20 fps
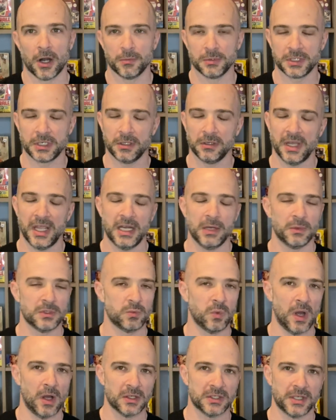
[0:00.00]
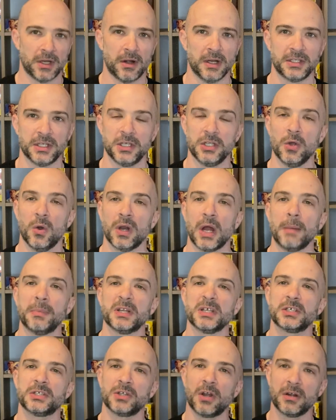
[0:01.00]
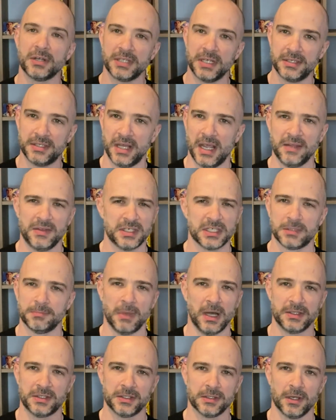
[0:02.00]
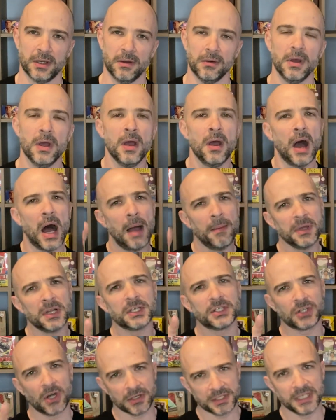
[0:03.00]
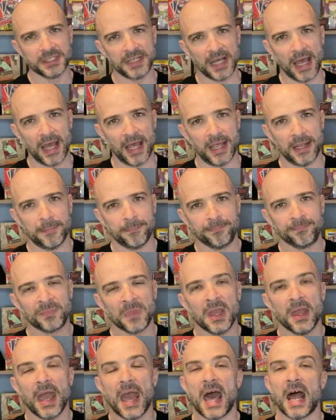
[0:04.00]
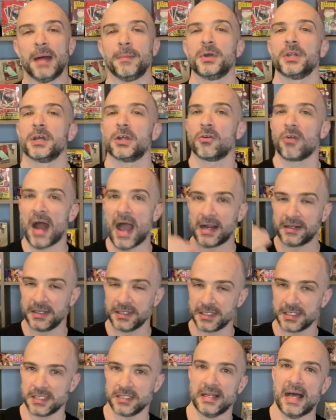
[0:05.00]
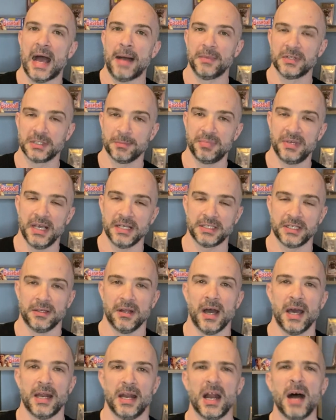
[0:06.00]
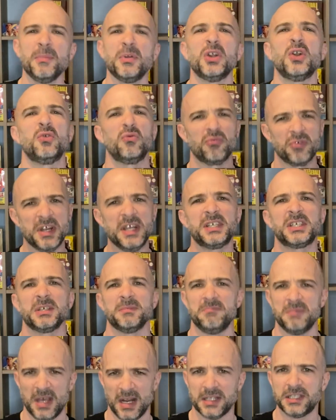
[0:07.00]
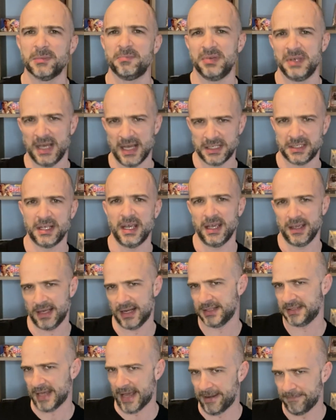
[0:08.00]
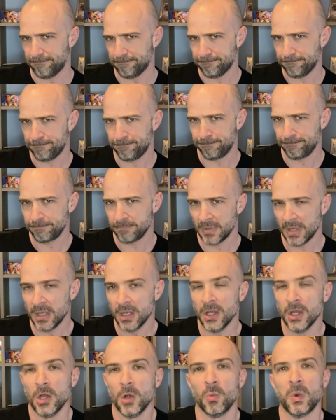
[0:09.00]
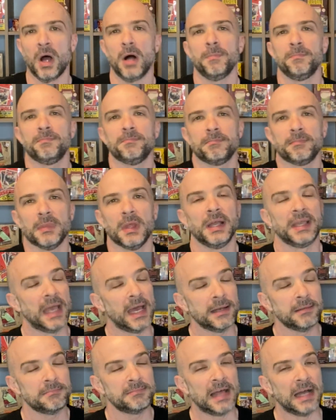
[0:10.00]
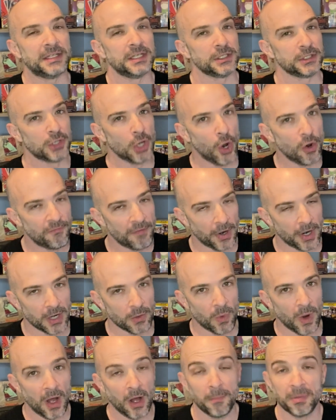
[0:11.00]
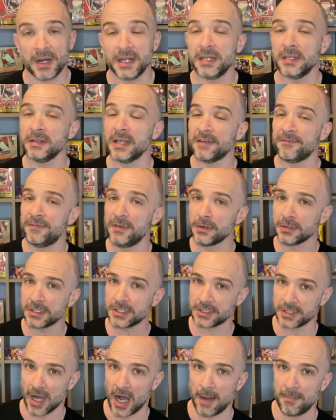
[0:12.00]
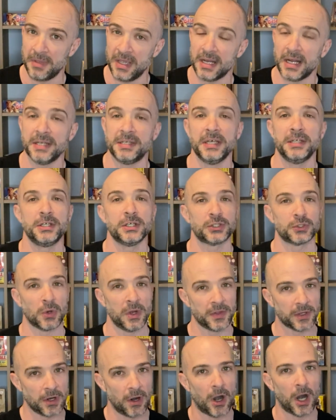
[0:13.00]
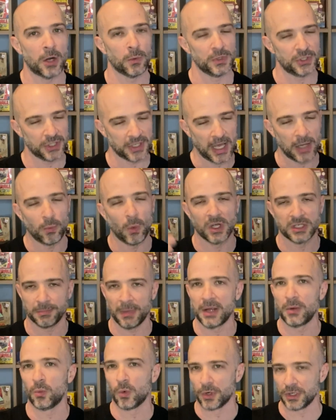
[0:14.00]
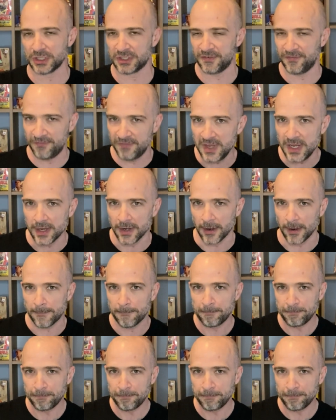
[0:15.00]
was clean, it was well centered. I said, you know what, I'm gonna start today. This is months ago. I'm gonna start today and I'm gonna crack this slab that's a PSA 9 and I'm gonna resubmit it to PSA and get a 10. Well, again, that didn't go very well, but I didn't let fear stop me and I did destroy the card, which again was my worst fear.